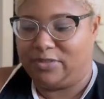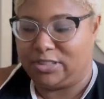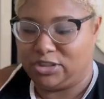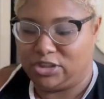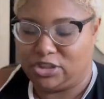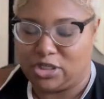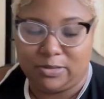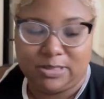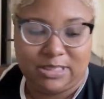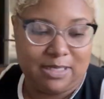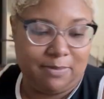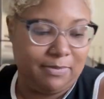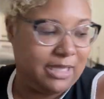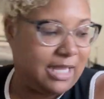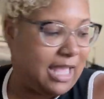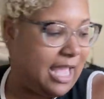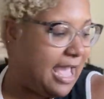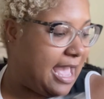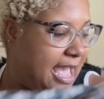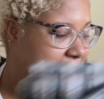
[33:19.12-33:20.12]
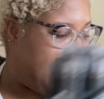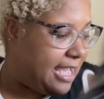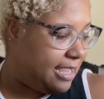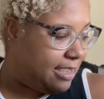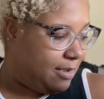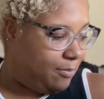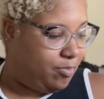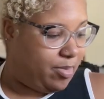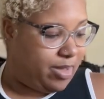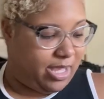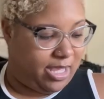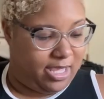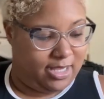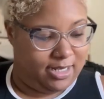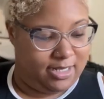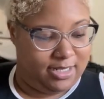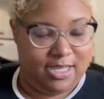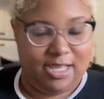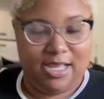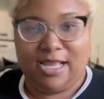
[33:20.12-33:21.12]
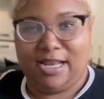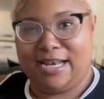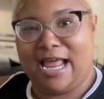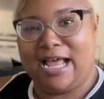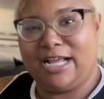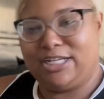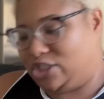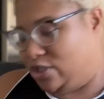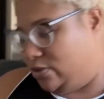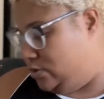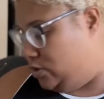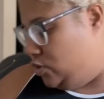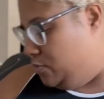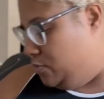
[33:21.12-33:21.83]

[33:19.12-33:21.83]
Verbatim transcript: show some leg, but not show too